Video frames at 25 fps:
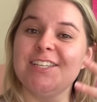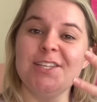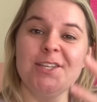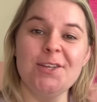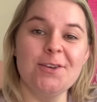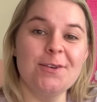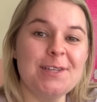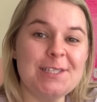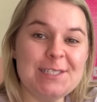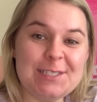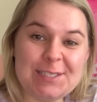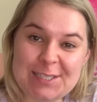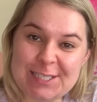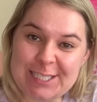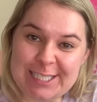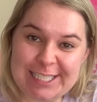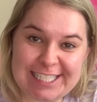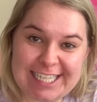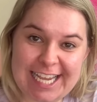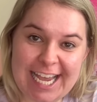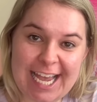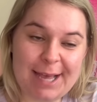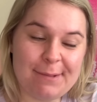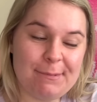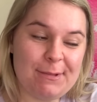You can do the
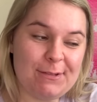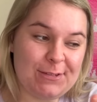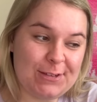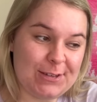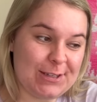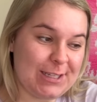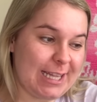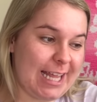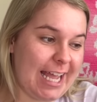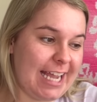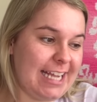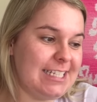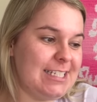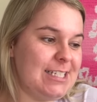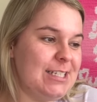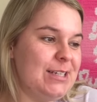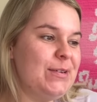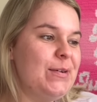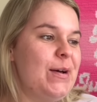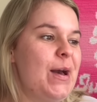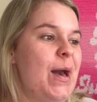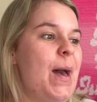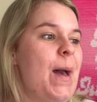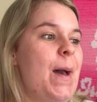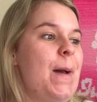same if you'd like to.